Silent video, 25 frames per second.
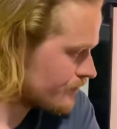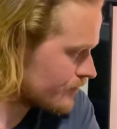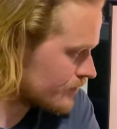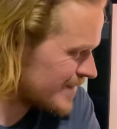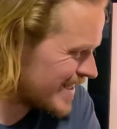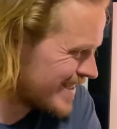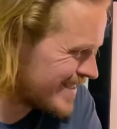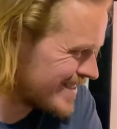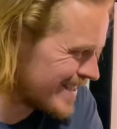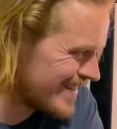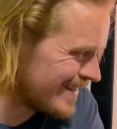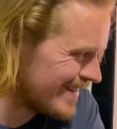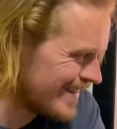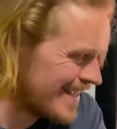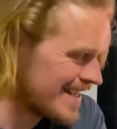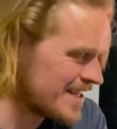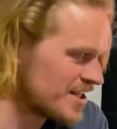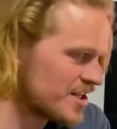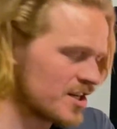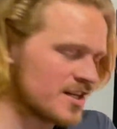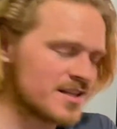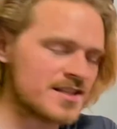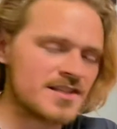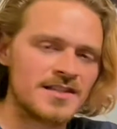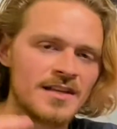
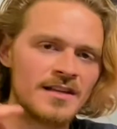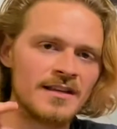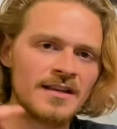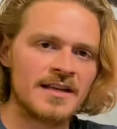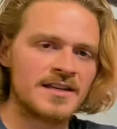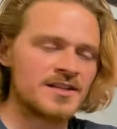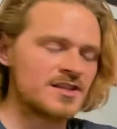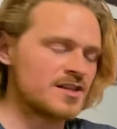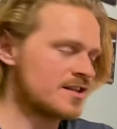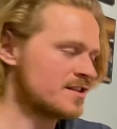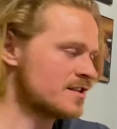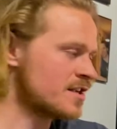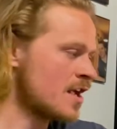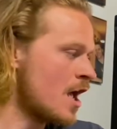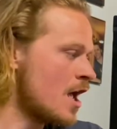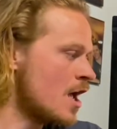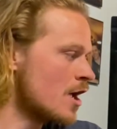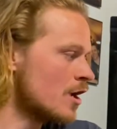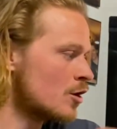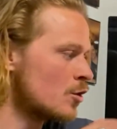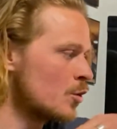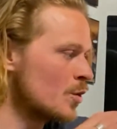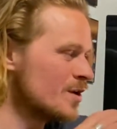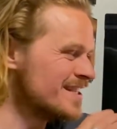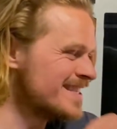Delicious, delicious.
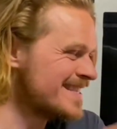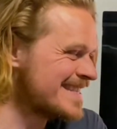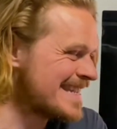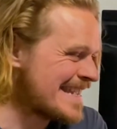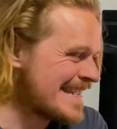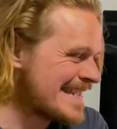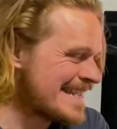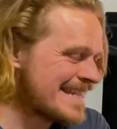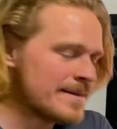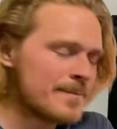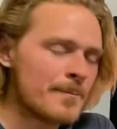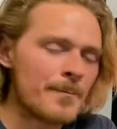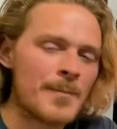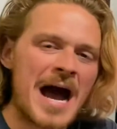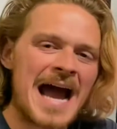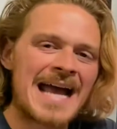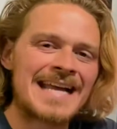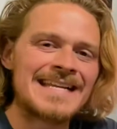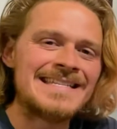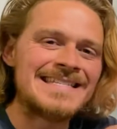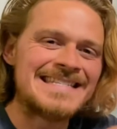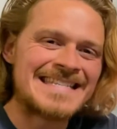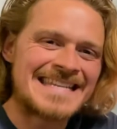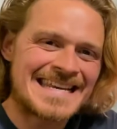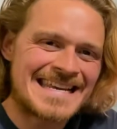
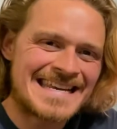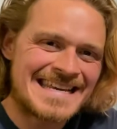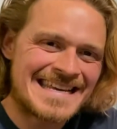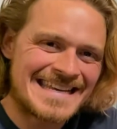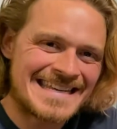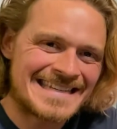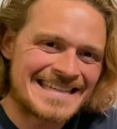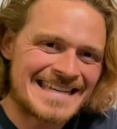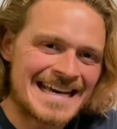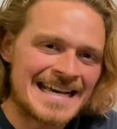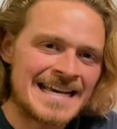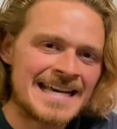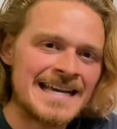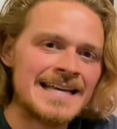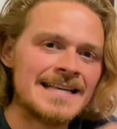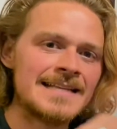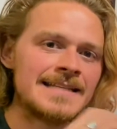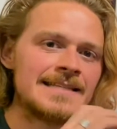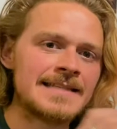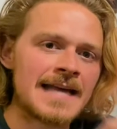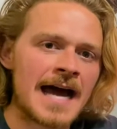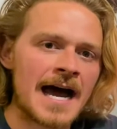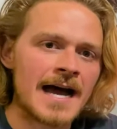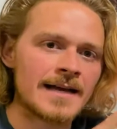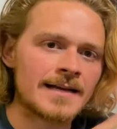
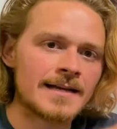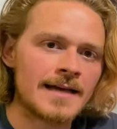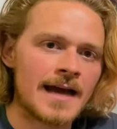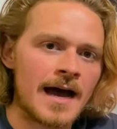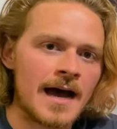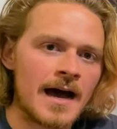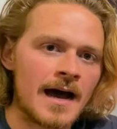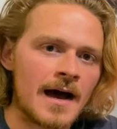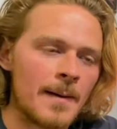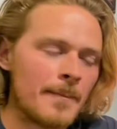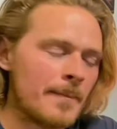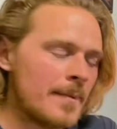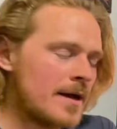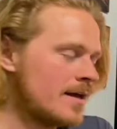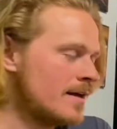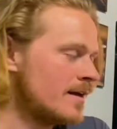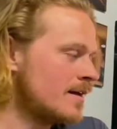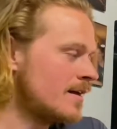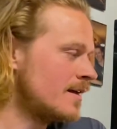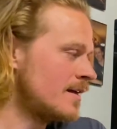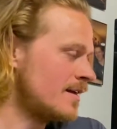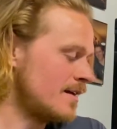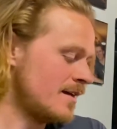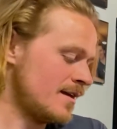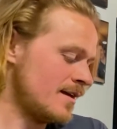CuisineByTeen.com.
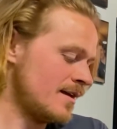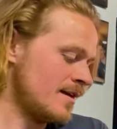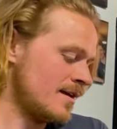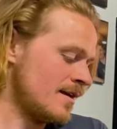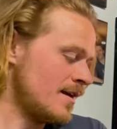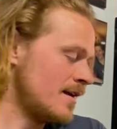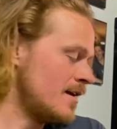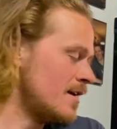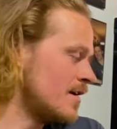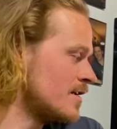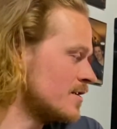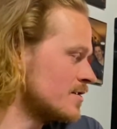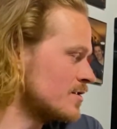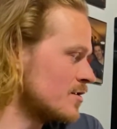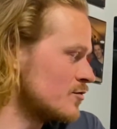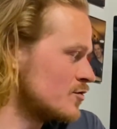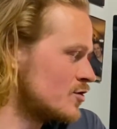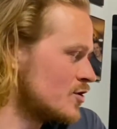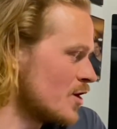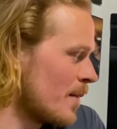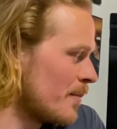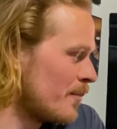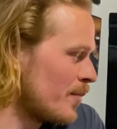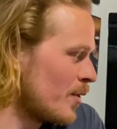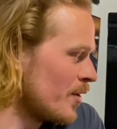So
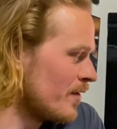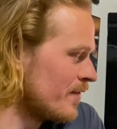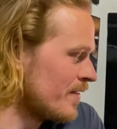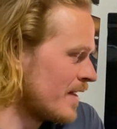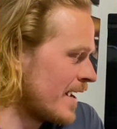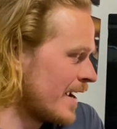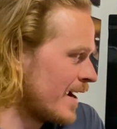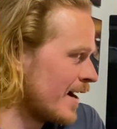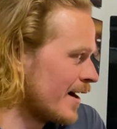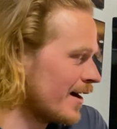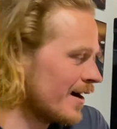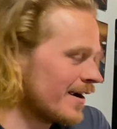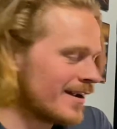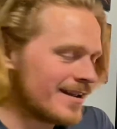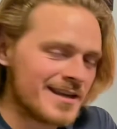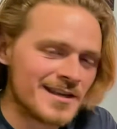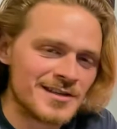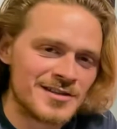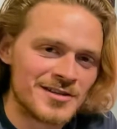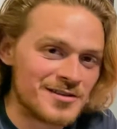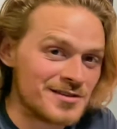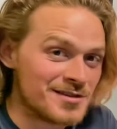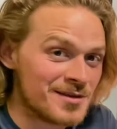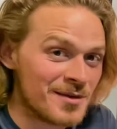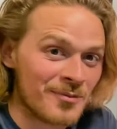jump on there, get
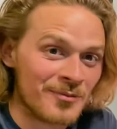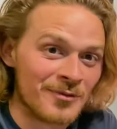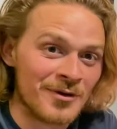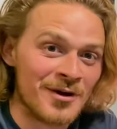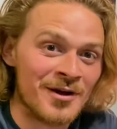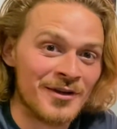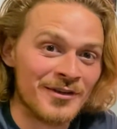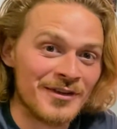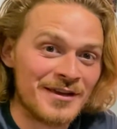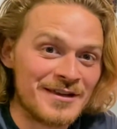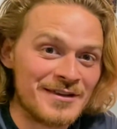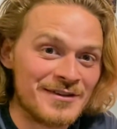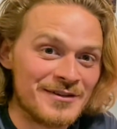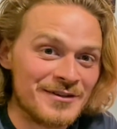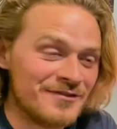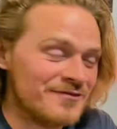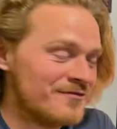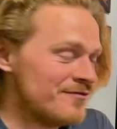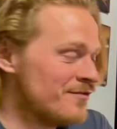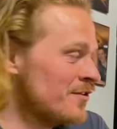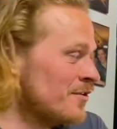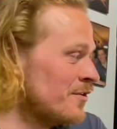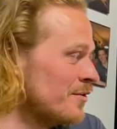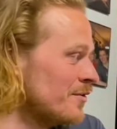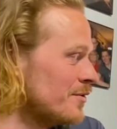you some really good
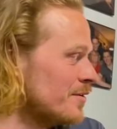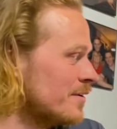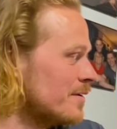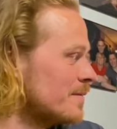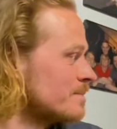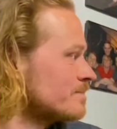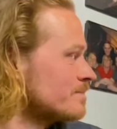food.